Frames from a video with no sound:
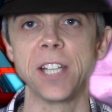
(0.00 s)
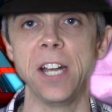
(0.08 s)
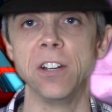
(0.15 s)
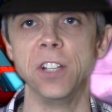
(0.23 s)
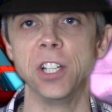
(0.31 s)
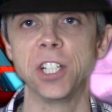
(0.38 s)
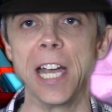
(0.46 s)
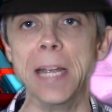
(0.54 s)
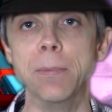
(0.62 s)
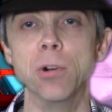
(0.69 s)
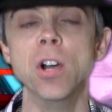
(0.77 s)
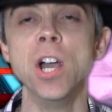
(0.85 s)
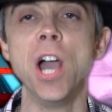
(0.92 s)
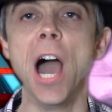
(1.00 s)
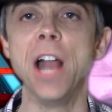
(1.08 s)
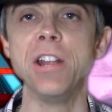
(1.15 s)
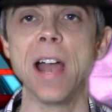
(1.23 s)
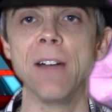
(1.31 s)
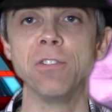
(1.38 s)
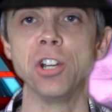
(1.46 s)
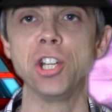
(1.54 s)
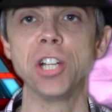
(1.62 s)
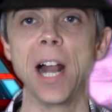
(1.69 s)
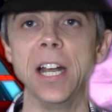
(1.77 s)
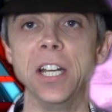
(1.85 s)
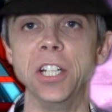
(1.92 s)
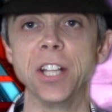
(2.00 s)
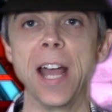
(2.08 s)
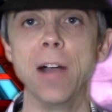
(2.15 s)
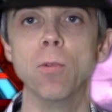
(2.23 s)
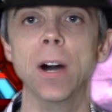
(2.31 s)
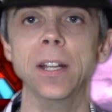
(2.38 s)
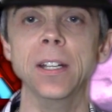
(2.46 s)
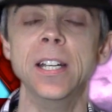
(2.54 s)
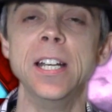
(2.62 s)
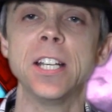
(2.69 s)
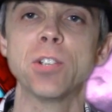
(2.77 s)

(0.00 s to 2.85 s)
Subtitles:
centre of the table and you have to challenge that one.